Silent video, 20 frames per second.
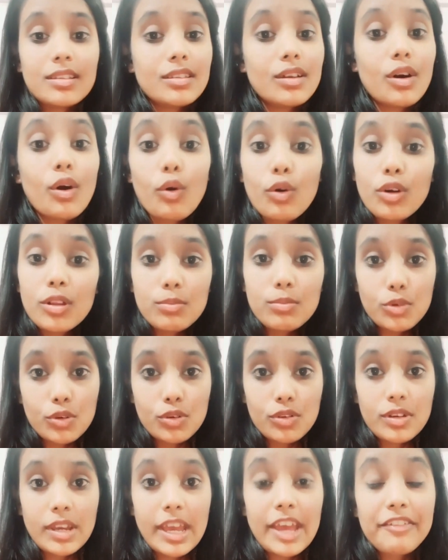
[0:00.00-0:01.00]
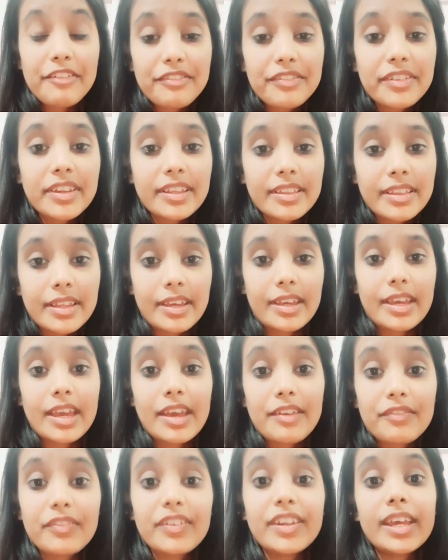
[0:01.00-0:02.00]
the whole book, everything,
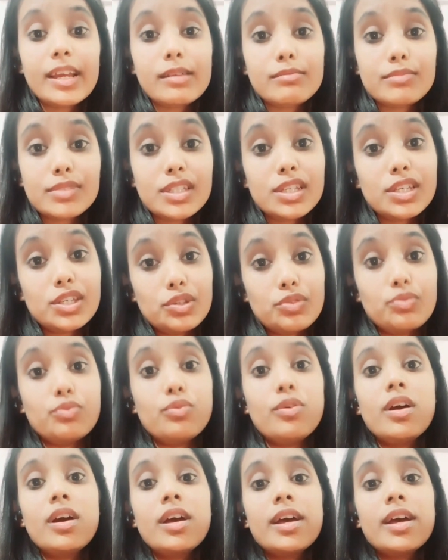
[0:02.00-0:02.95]
every MCQ,